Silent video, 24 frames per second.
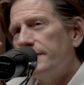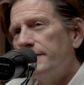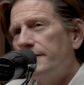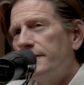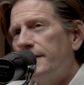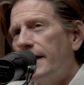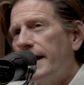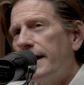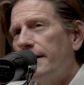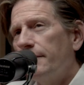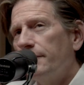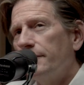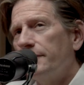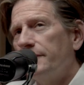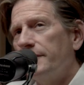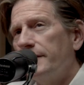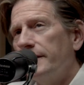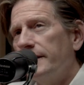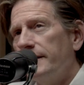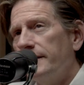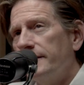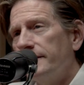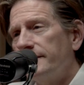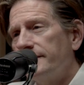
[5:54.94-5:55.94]
that was an
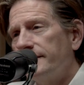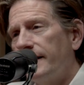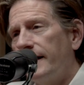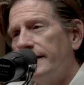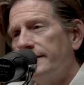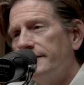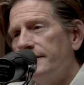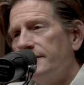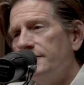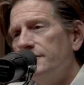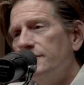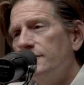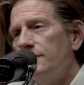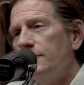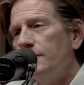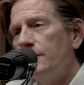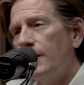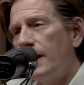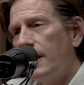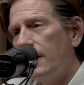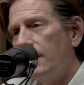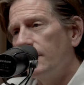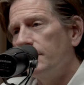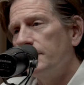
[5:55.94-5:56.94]
insight that you
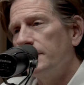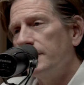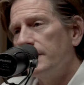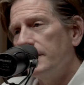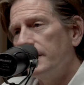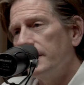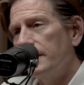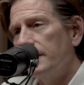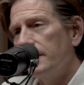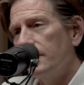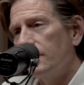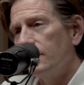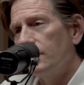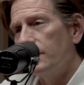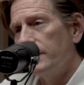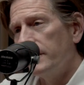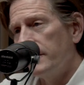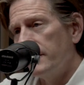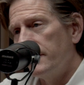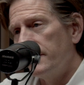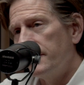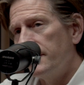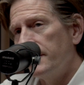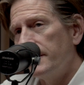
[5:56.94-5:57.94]
helped me
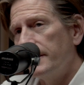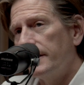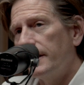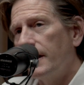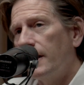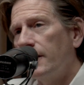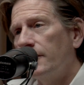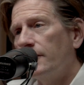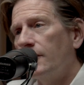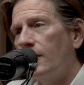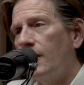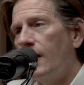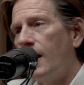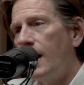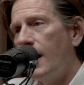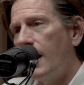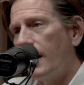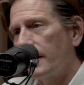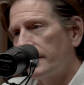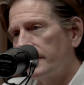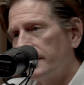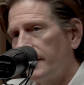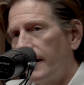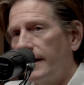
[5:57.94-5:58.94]
with that
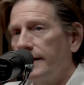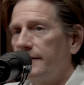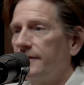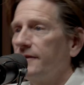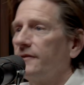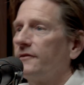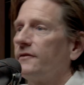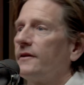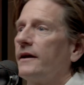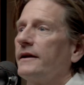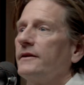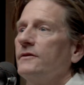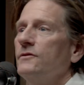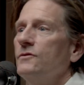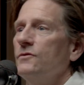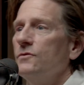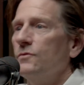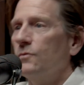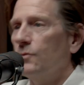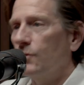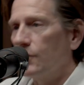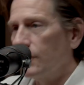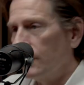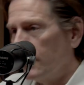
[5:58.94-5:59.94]
unlocked like this like new
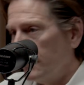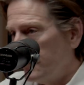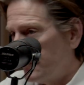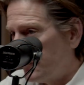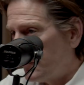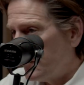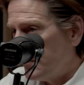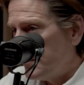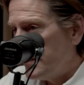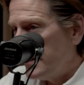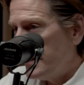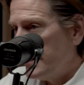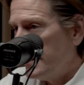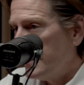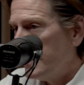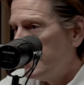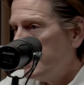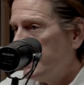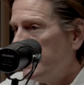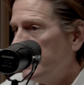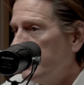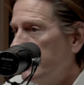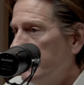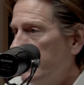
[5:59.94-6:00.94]
world for me.
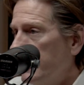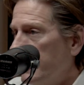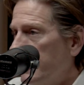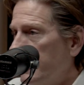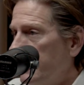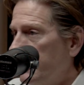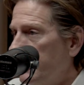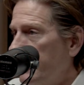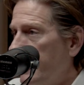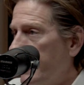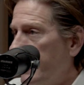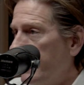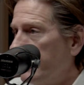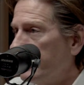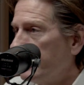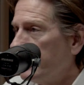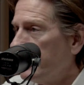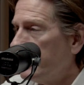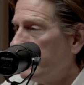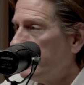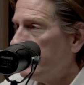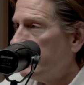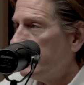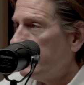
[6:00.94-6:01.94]
Yeah. In that,
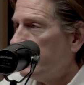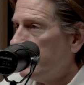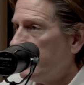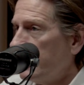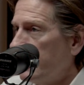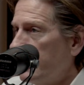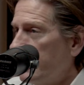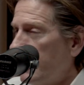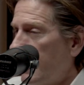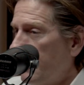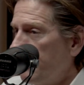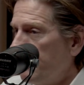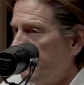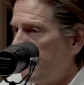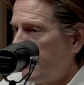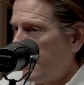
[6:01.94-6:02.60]
and I'm